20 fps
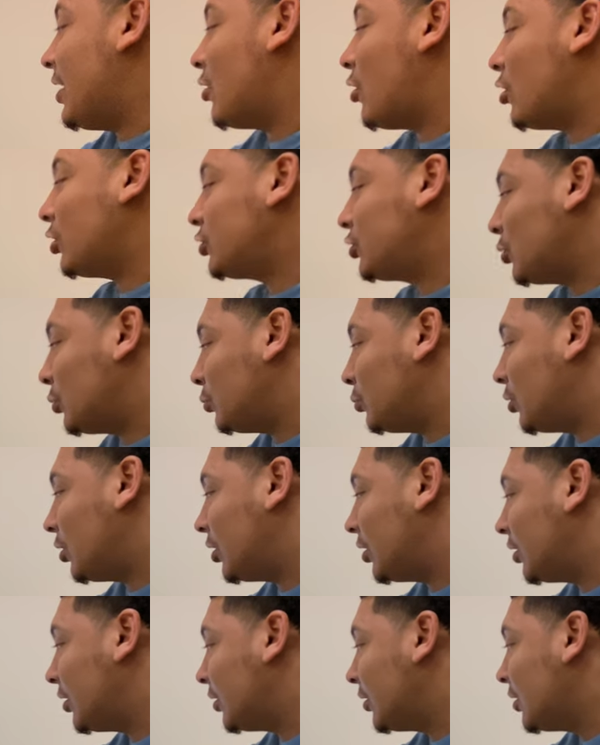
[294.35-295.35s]
and also
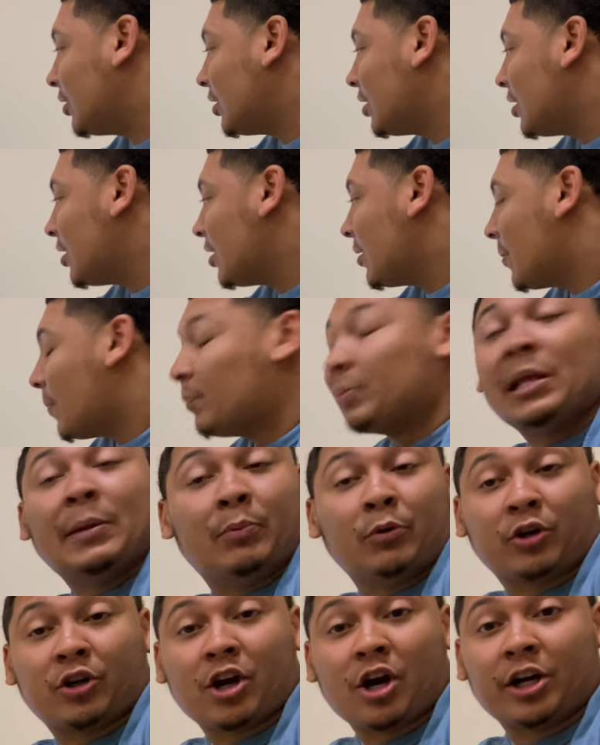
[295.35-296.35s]
uh,
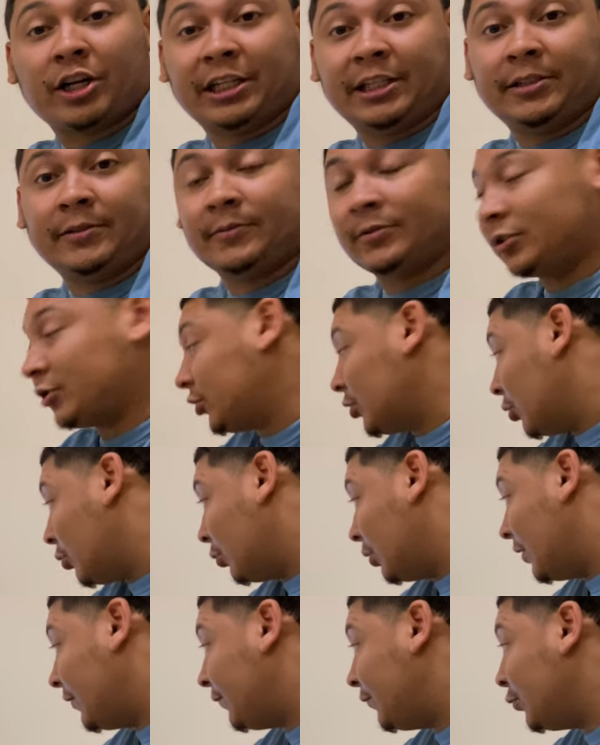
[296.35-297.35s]
Playboi Carti.
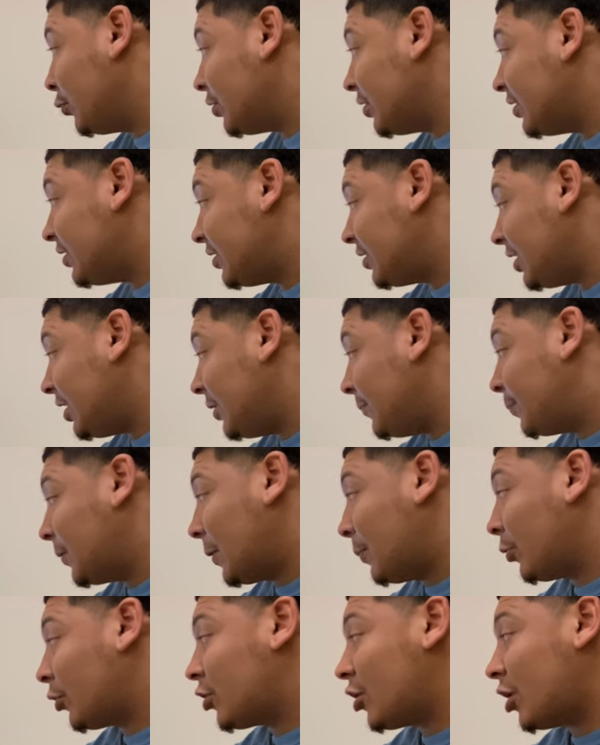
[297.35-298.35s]
So if you can see
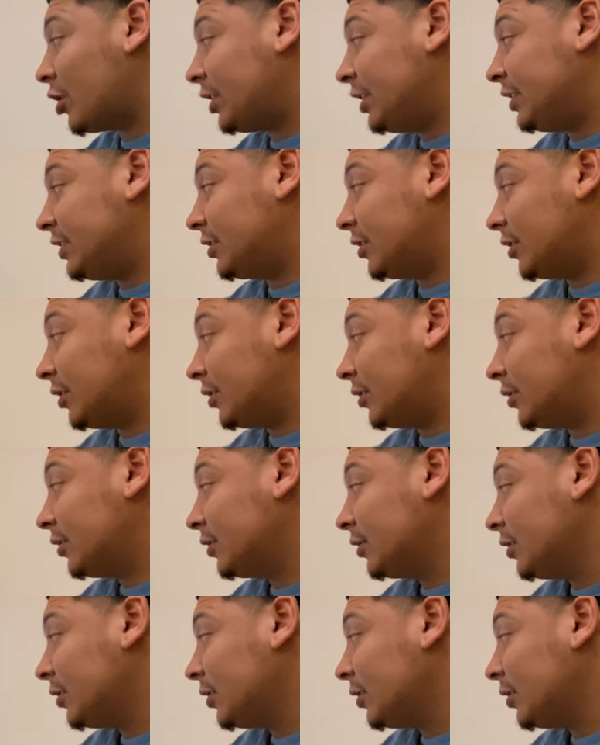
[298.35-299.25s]
Playboi Carti's uh,